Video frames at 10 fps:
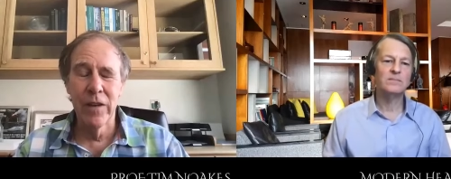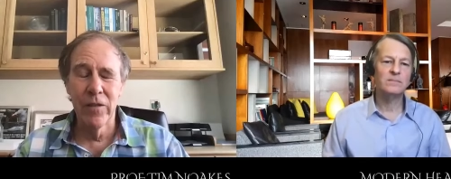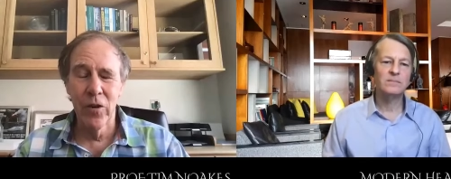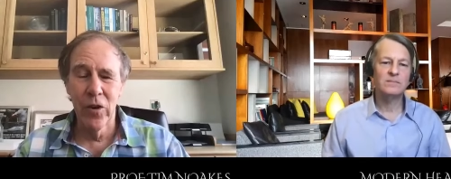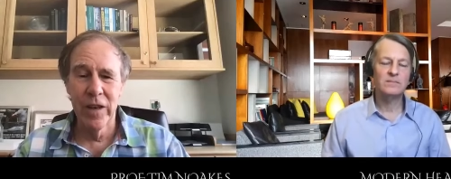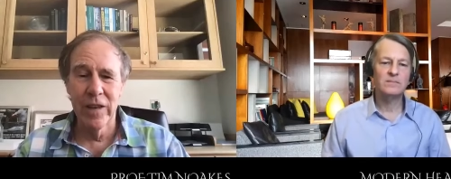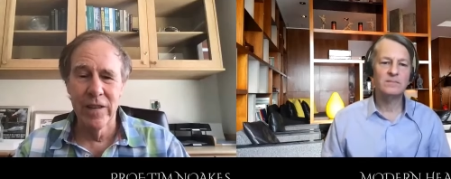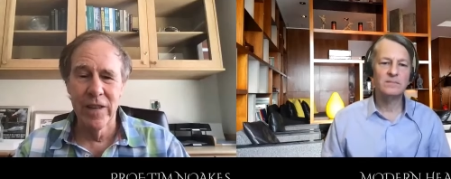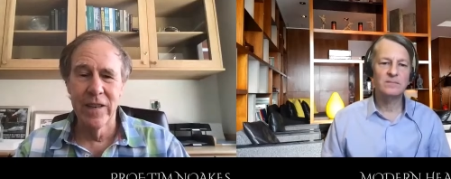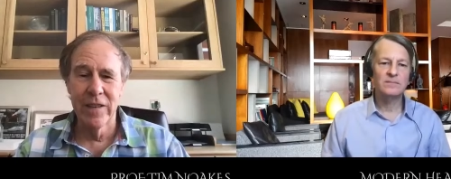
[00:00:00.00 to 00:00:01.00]
Speaker 1: of the chronic
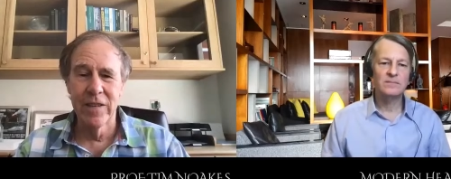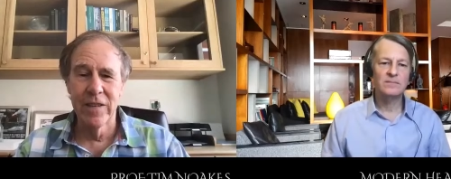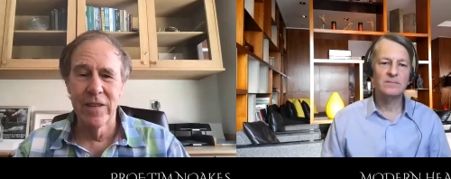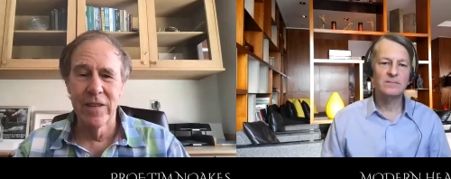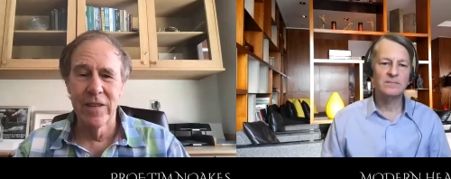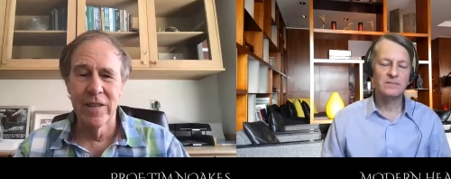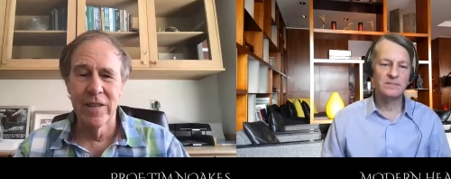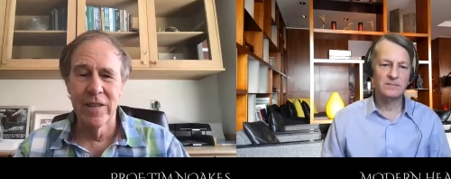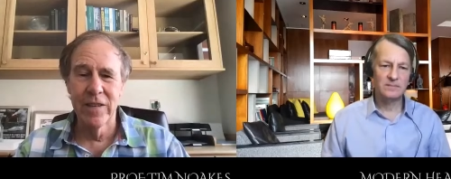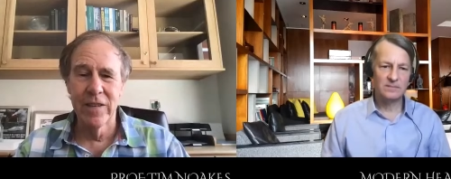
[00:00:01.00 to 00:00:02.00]
diseases that,
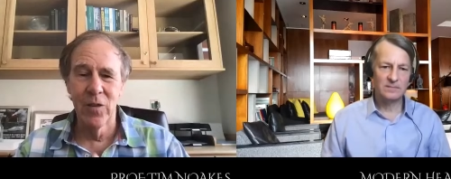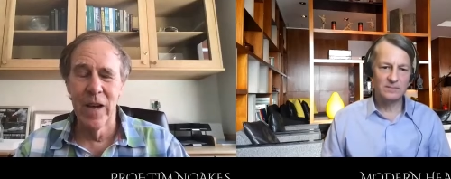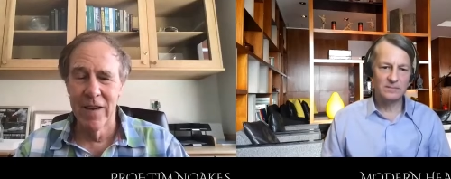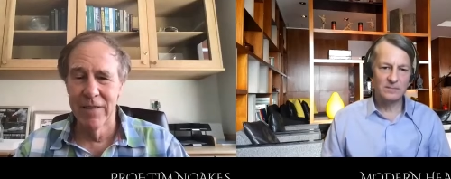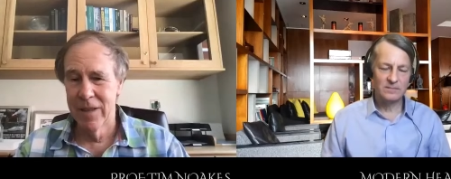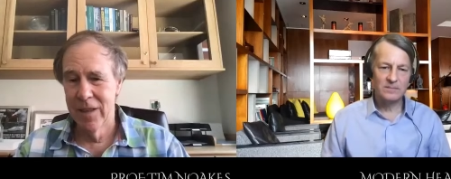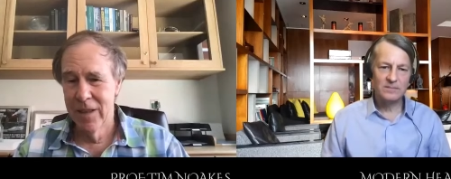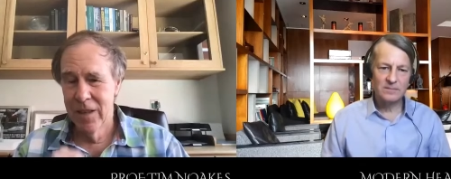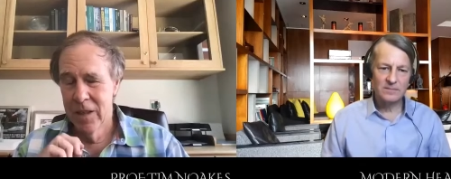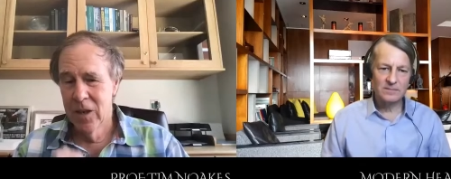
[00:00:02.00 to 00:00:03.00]
that we have
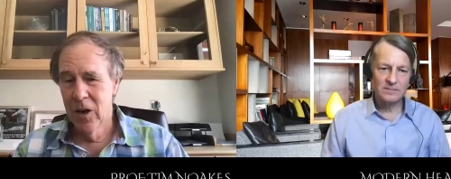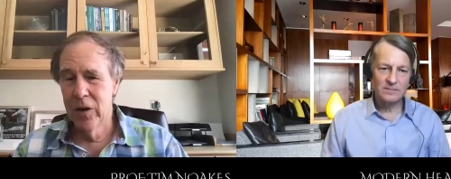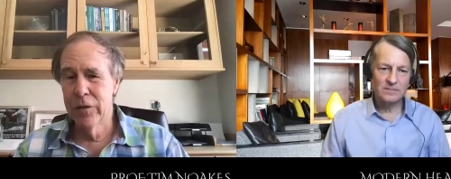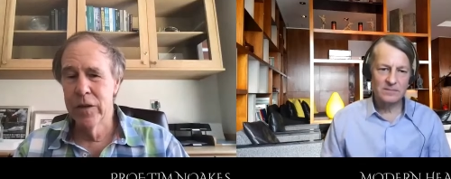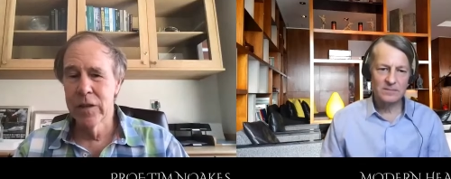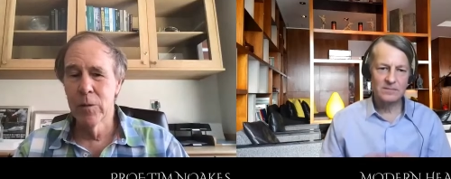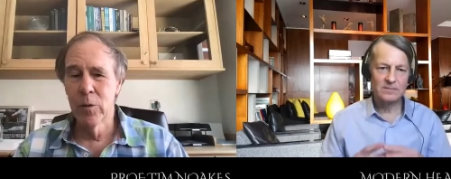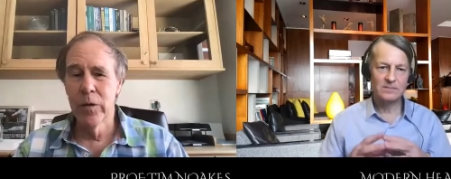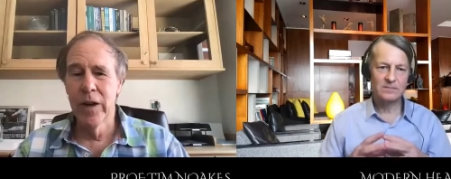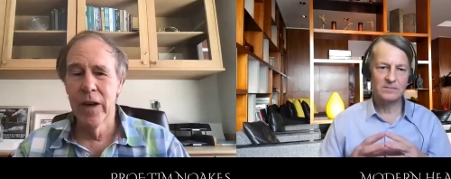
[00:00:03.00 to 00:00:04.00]
are reversible with
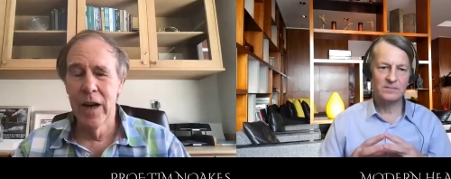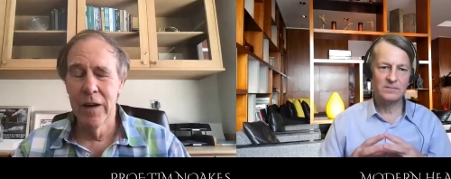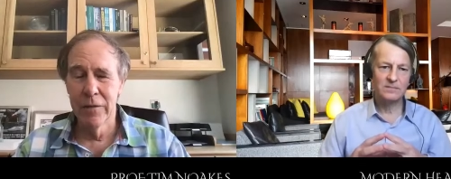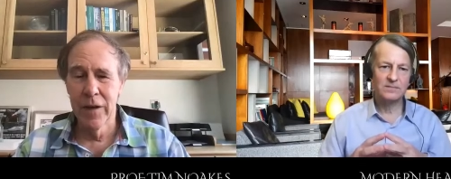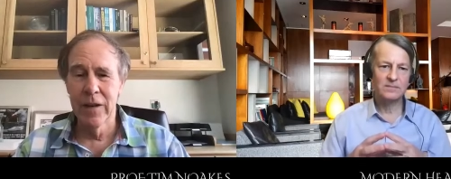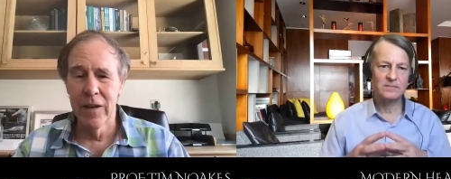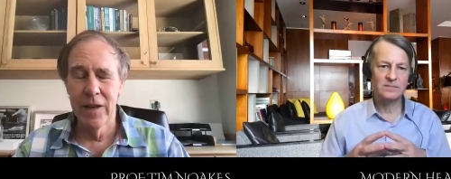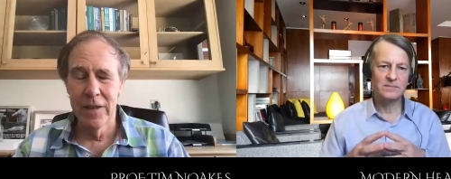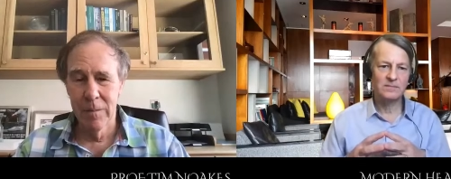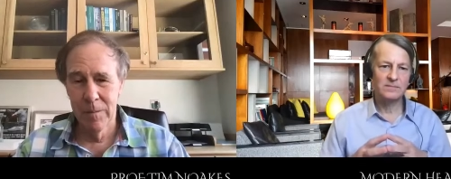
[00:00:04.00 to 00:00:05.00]
a high fat
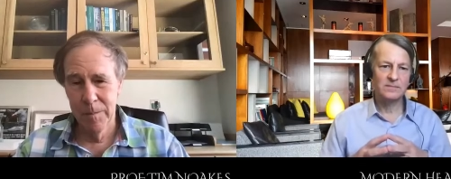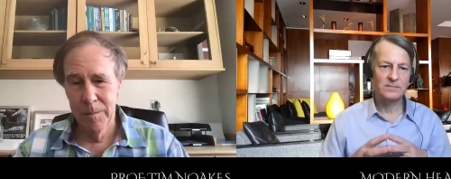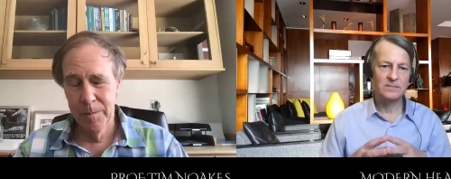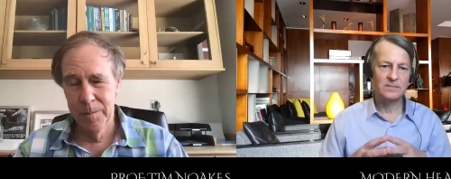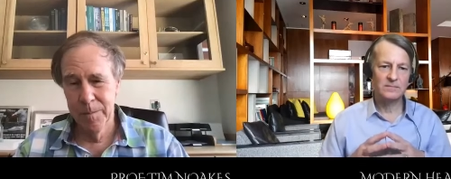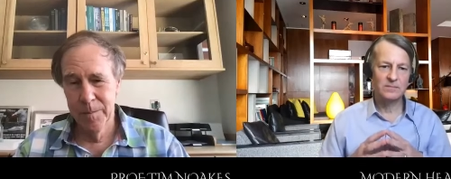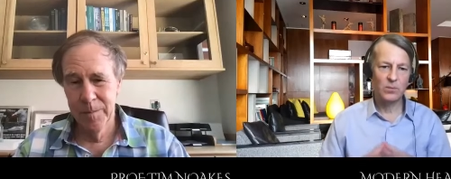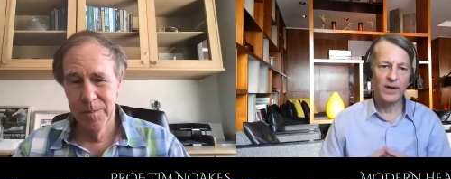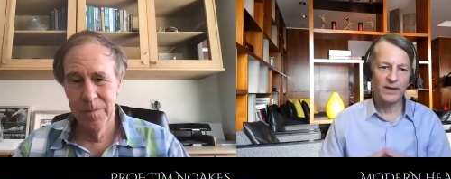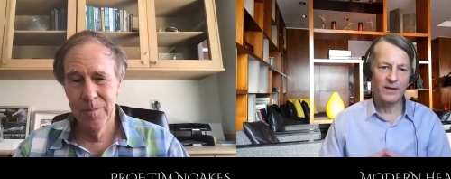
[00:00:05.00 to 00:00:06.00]
diet.
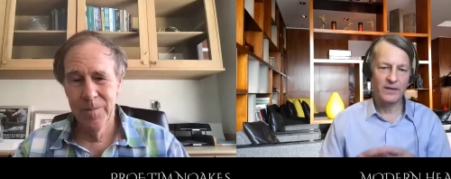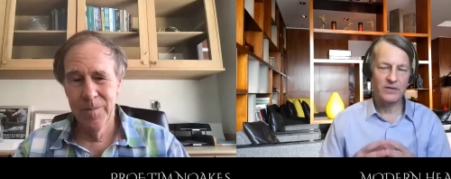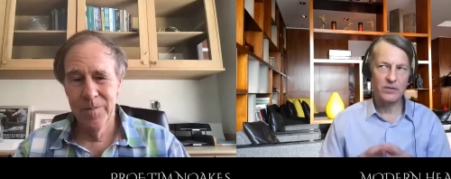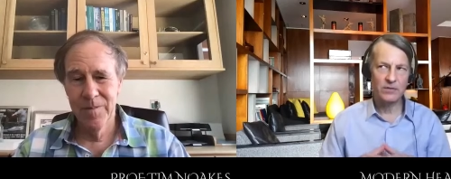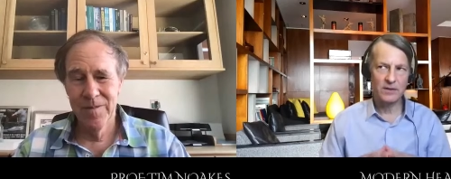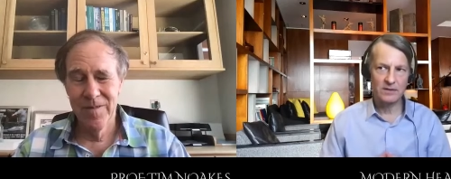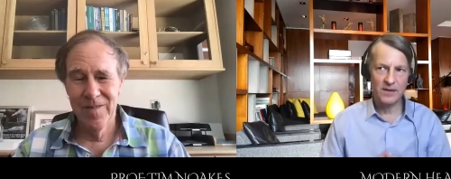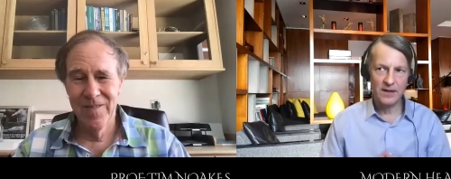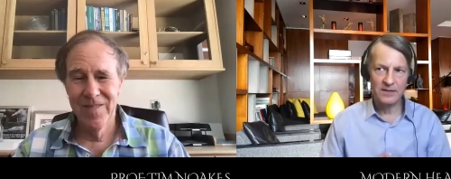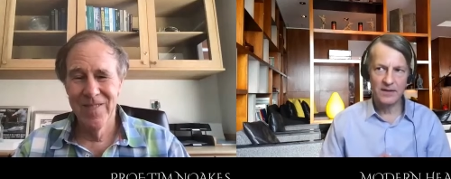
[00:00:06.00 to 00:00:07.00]
Speaker 2: Right. And so the,
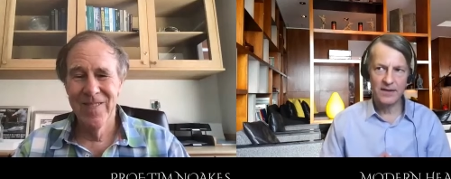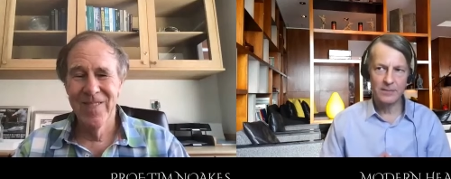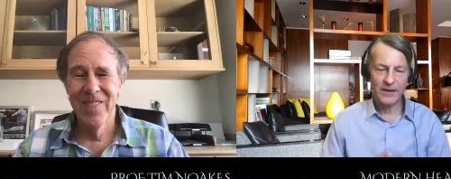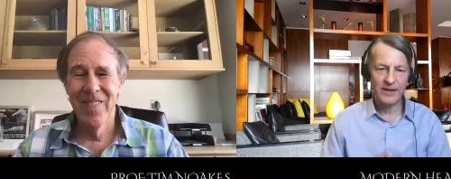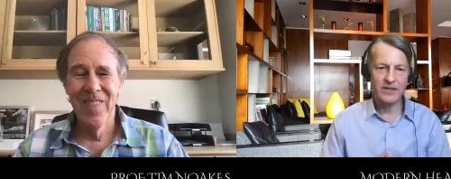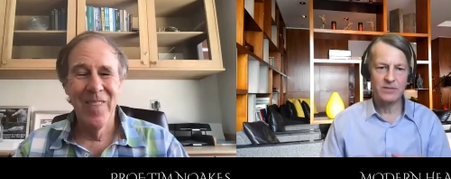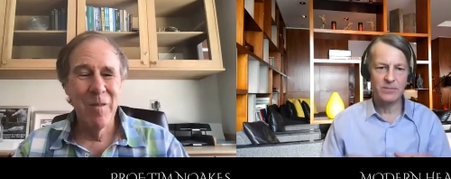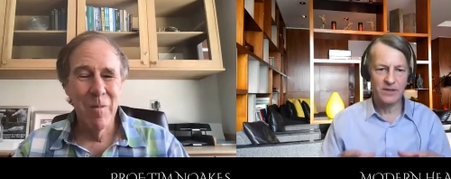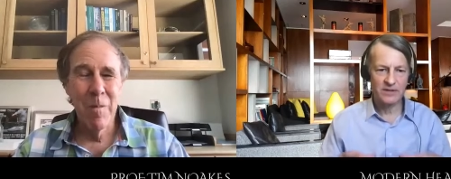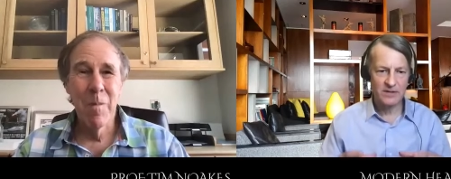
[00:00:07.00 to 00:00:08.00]
the underlying mechanism
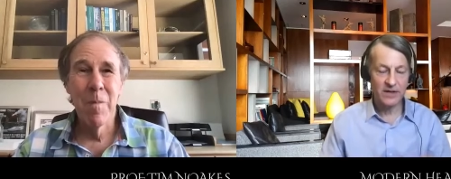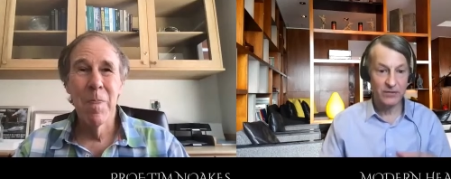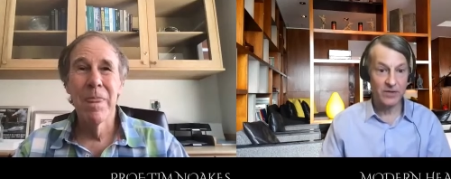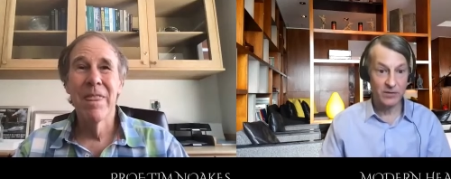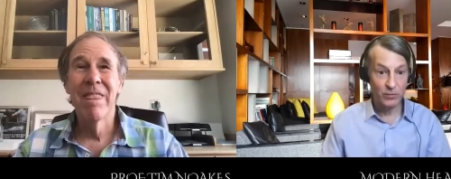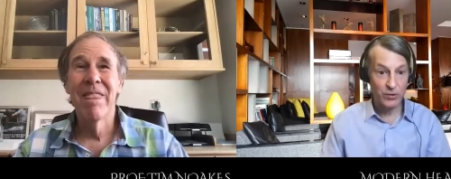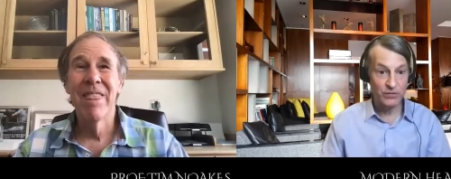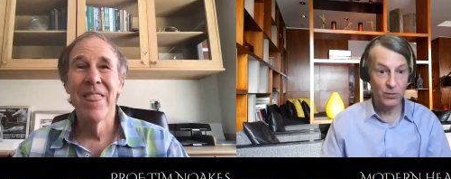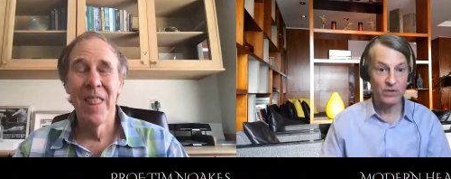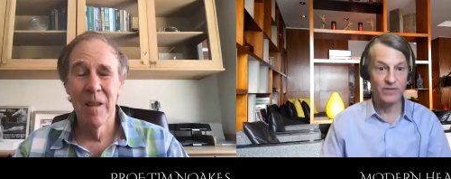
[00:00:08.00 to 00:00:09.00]
that's kind of at the root
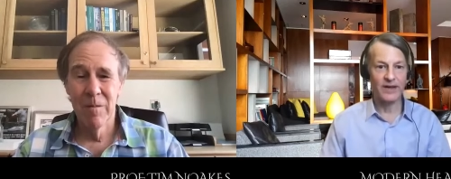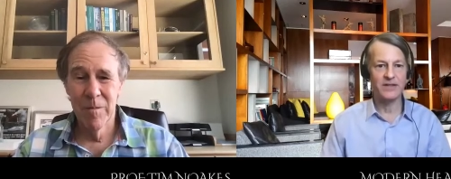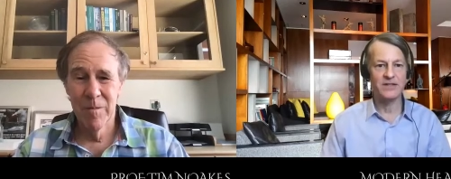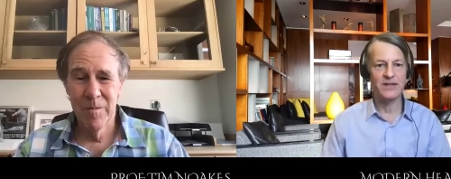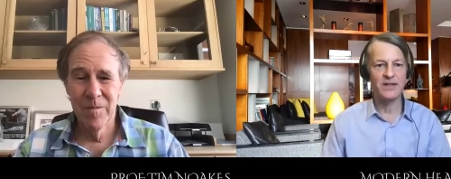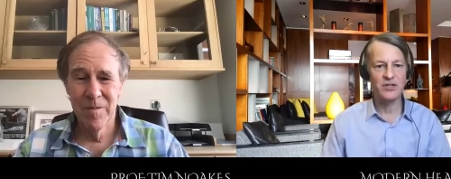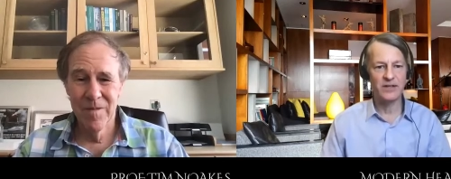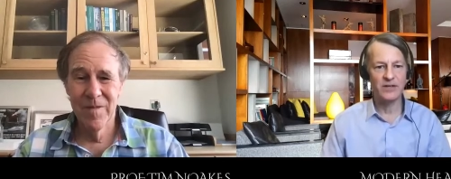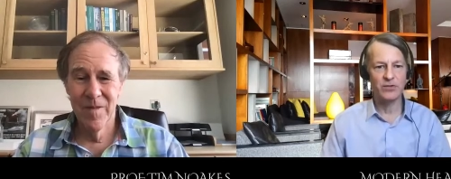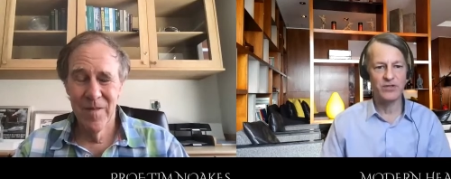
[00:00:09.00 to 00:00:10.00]
of all of that is the
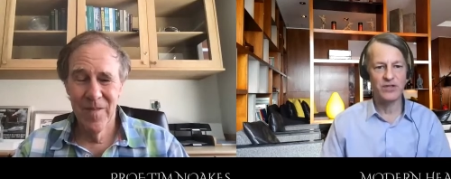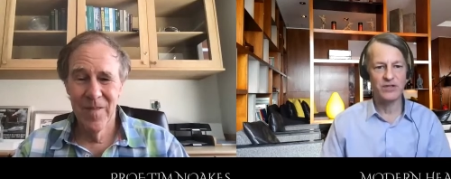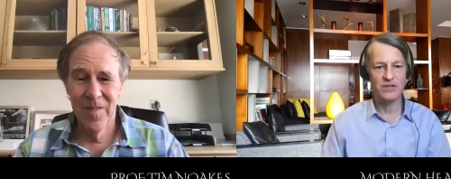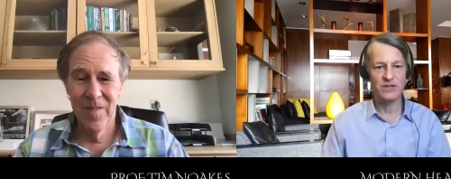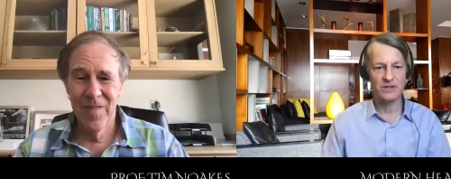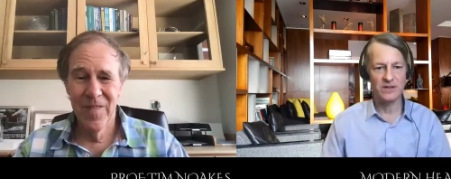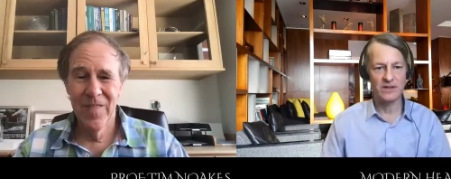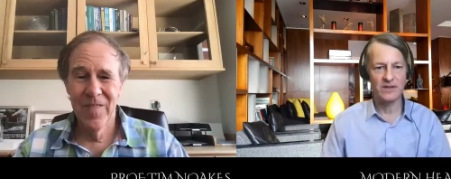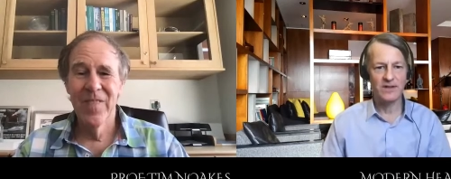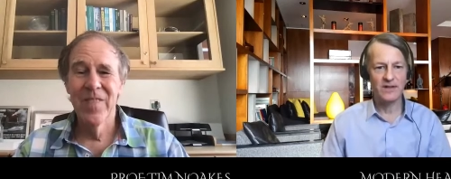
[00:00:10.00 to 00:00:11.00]
insulin resistance that, the, uh,
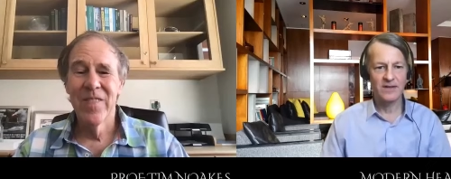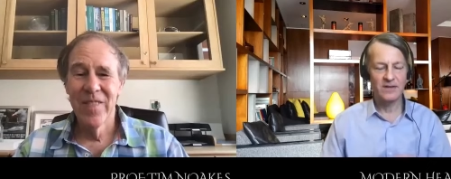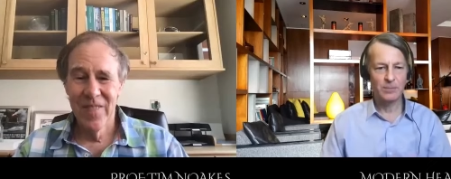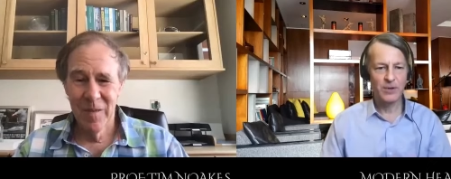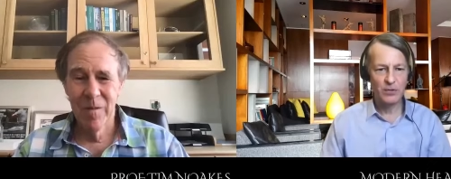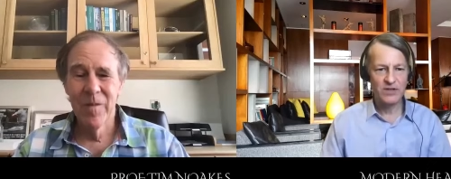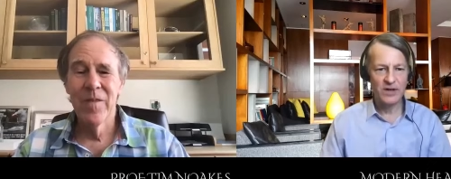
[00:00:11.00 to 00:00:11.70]
that builds